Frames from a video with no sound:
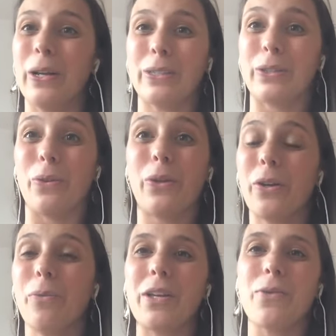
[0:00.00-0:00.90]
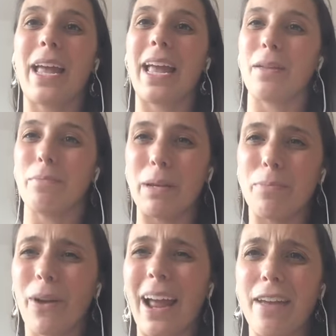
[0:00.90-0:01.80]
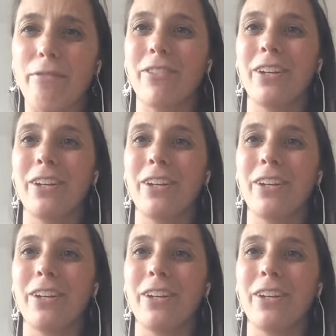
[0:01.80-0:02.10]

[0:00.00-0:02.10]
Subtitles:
So learn what you can, be brave,